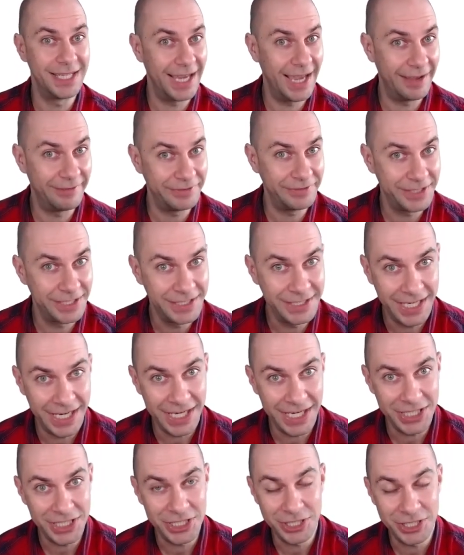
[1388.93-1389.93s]
have to
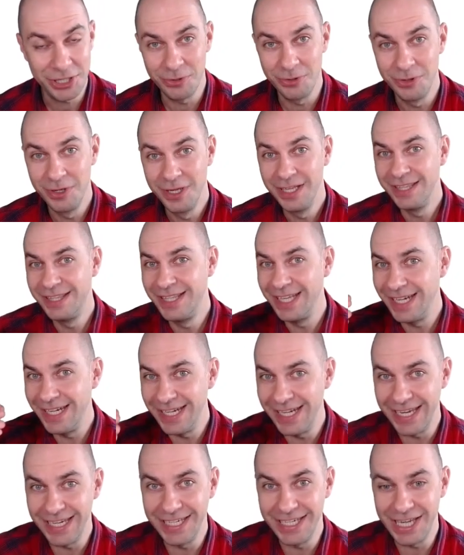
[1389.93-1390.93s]
teach you the
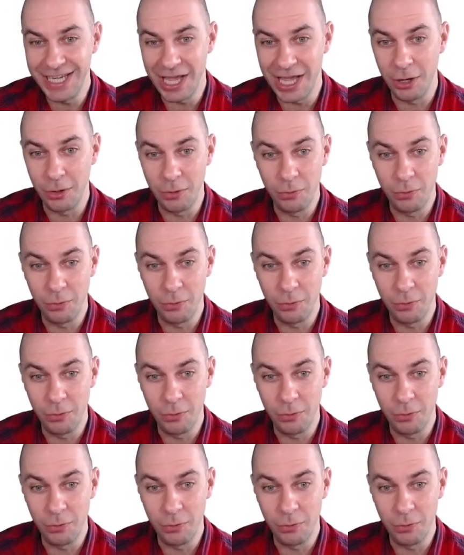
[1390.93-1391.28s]
lingo.